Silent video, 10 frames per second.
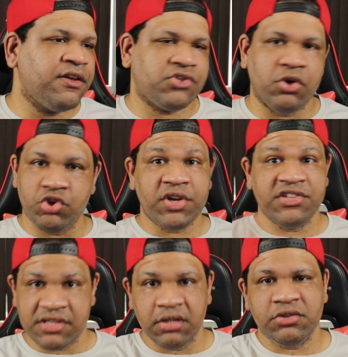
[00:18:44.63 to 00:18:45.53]
So you
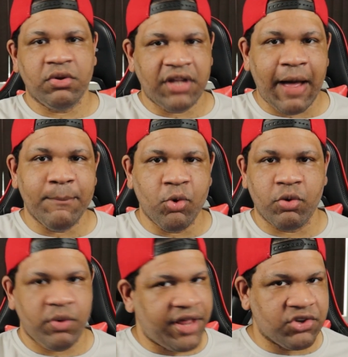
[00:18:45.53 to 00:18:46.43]
can still do a lot
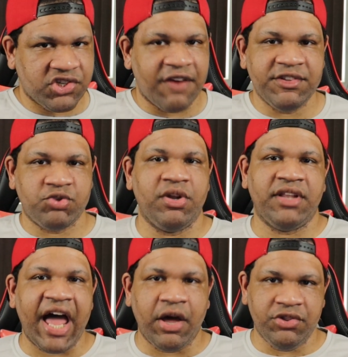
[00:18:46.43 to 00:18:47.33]
more without just having to
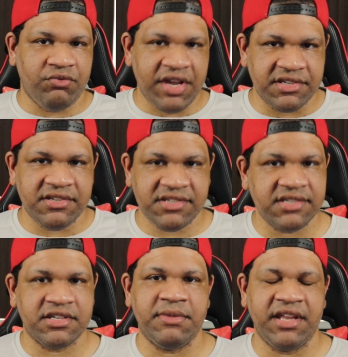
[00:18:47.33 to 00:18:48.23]
rely on the resin
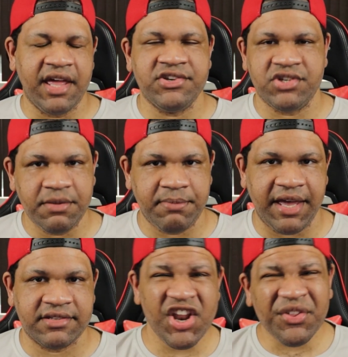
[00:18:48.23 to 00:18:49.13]
system in Genshin
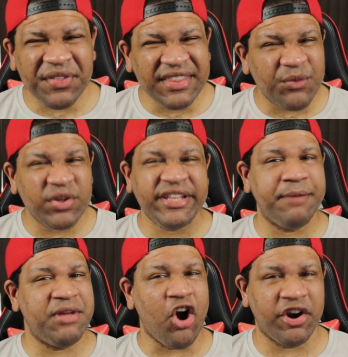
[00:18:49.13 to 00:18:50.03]
Impact. Another thing that really
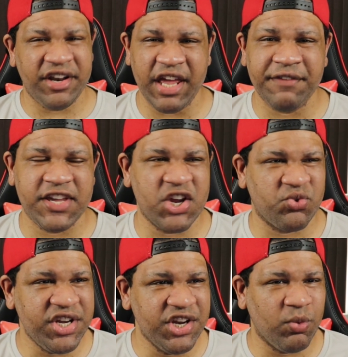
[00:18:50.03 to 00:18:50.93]
hit me hard in
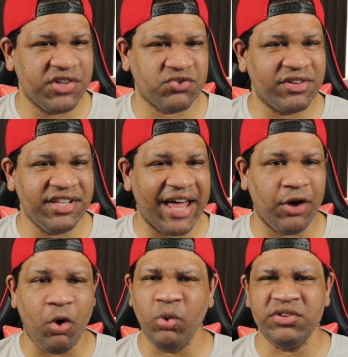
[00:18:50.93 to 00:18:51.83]
AFK Arena was really
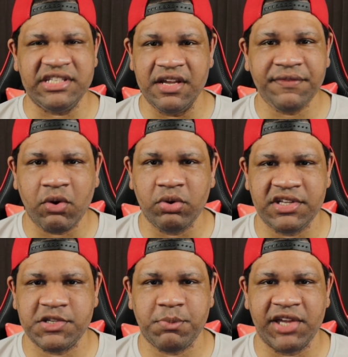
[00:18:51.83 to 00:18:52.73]
that whole
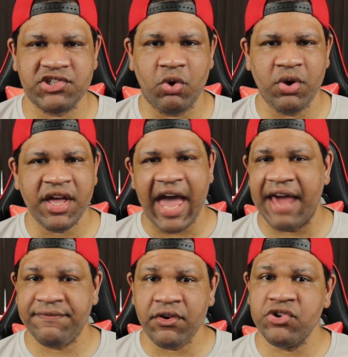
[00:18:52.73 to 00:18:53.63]
difficulty spike. So
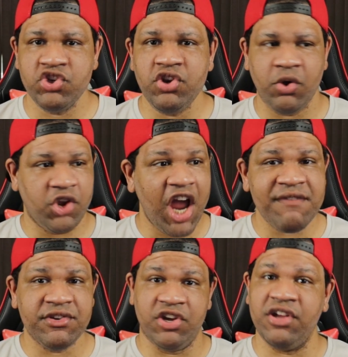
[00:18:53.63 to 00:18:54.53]
at first, you know, you're
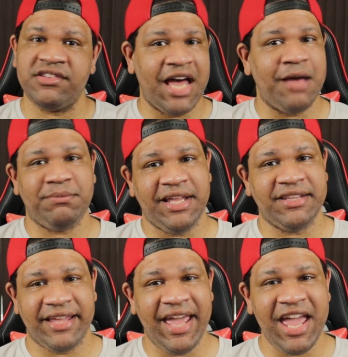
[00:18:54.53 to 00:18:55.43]
having a good time
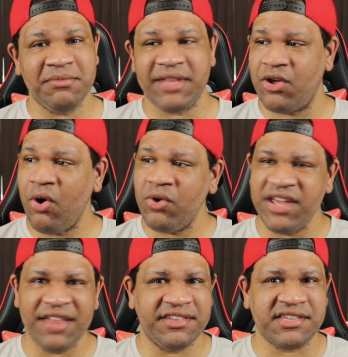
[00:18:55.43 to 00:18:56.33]
playing the game, like, oh
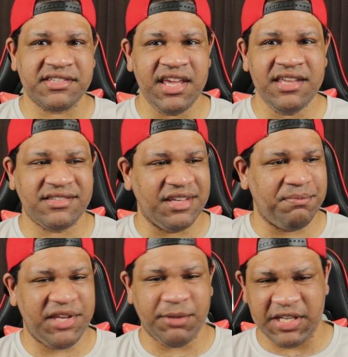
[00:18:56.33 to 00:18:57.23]
yeah, this is
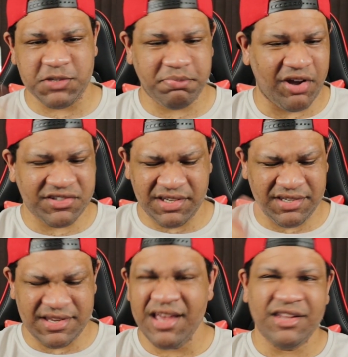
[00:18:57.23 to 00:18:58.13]
easy, beat up these
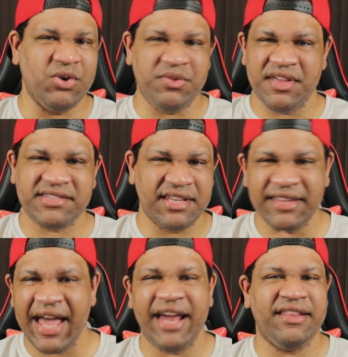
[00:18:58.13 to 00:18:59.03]
bosses, do this
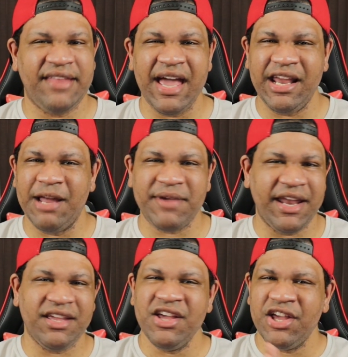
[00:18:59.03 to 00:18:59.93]
and that, and then I'm
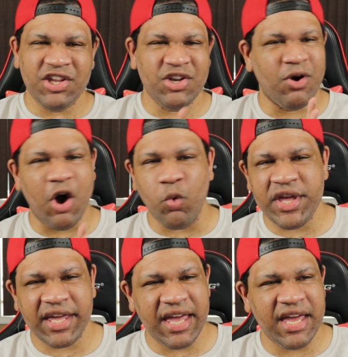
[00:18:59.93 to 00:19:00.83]
getting, you know, a
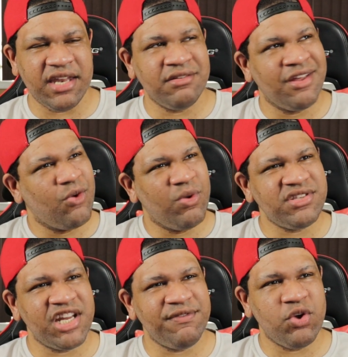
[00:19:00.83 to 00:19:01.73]
week in.
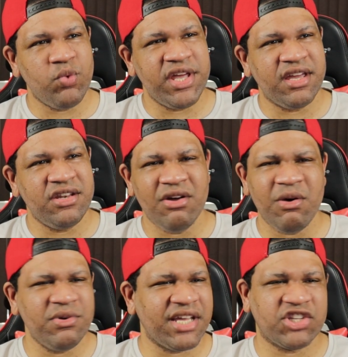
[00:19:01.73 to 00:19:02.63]
Was it even a week in?
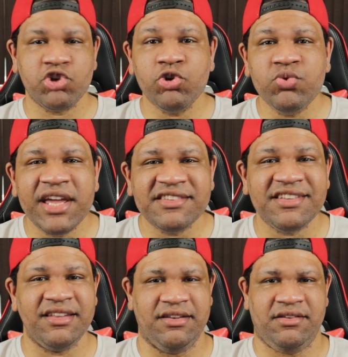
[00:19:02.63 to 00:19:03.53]
No, it was like 2
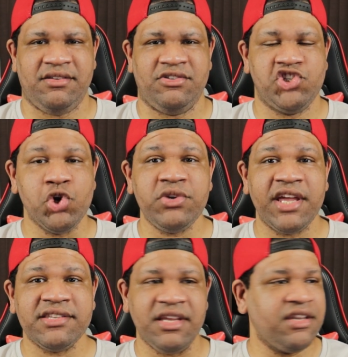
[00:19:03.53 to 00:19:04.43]
days in. 2
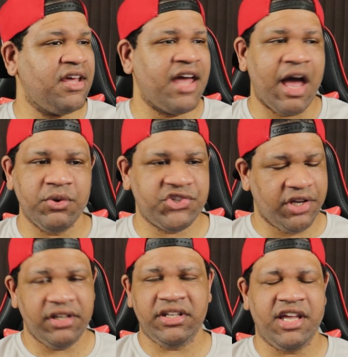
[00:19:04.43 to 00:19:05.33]
days in, I was
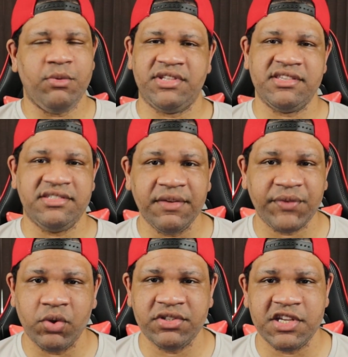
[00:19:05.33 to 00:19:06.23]
suddenly hit with this
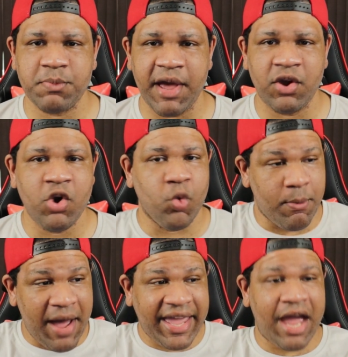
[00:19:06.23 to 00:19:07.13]
difficulty spike
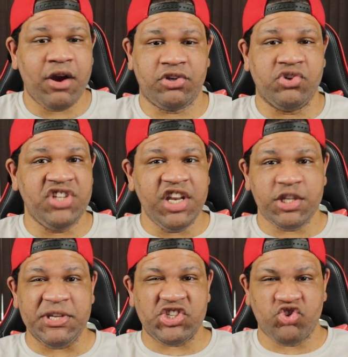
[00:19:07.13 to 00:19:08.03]
where my characters
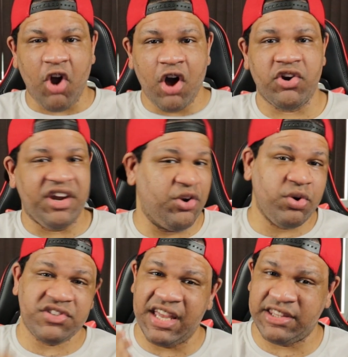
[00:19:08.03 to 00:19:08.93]
needed to be stronger. In
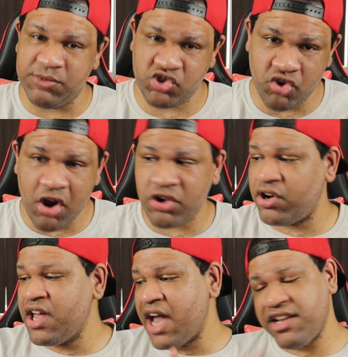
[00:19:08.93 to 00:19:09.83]
order to get them
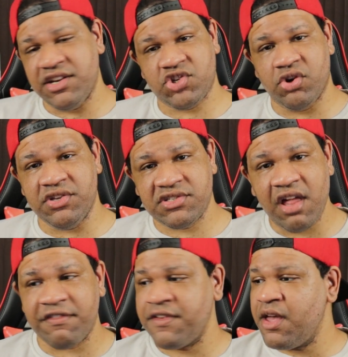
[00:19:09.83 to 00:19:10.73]
stronger, I needed certain
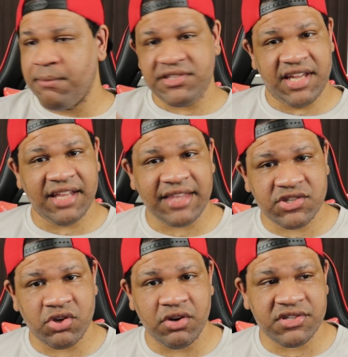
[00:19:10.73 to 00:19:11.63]
stuff. But to get
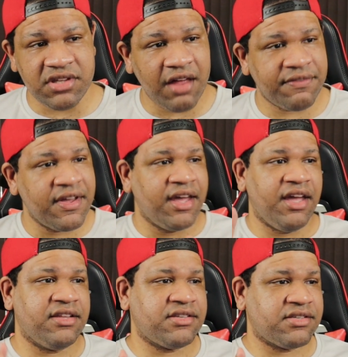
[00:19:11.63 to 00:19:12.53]
that certain stuff,
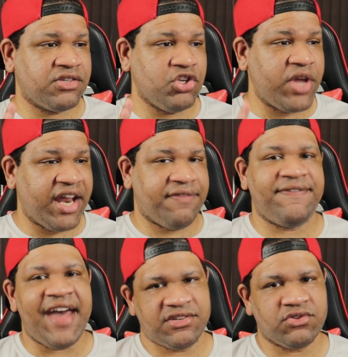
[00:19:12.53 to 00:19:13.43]
you get it
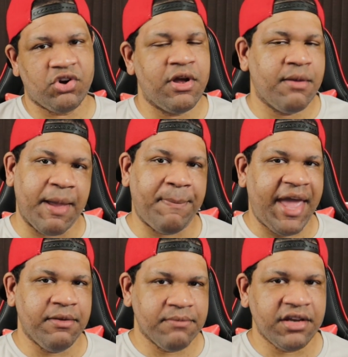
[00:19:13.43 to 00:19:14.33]
faster by
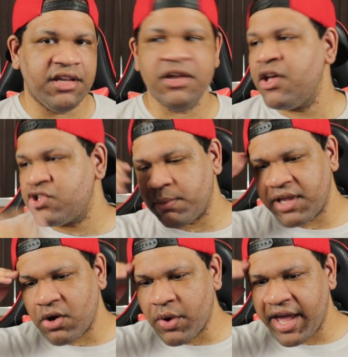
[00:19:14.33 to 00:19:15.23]
paying money. So
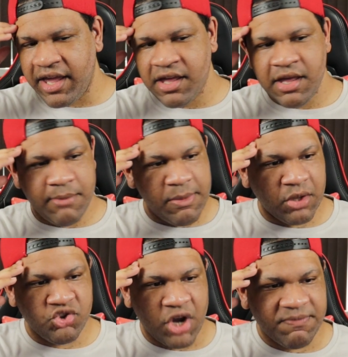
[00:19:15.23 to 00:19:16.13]
I'm like, okay,
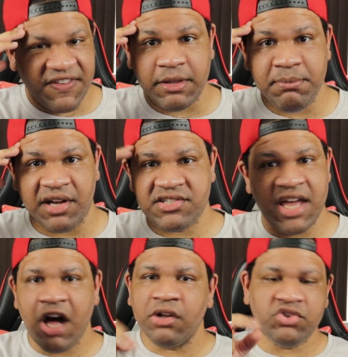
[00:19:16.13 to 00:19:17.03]
maybe I'll drop 50 bucks.
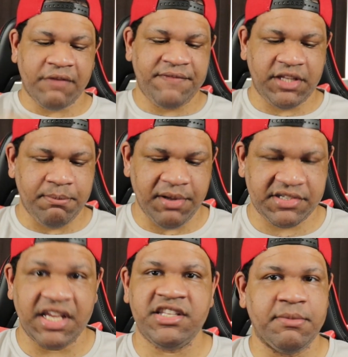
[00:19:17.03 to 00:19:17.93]
Yeah, I'll drop 50
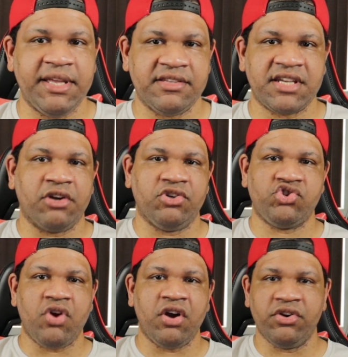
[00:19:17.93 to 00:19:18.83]
bucks. I need to make this
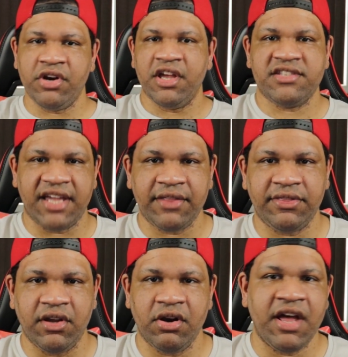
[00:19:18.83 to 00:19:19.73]
character stronger to
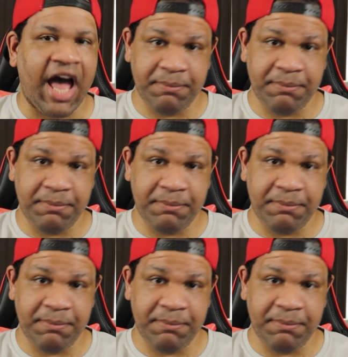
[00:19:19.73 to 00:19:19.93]
get there.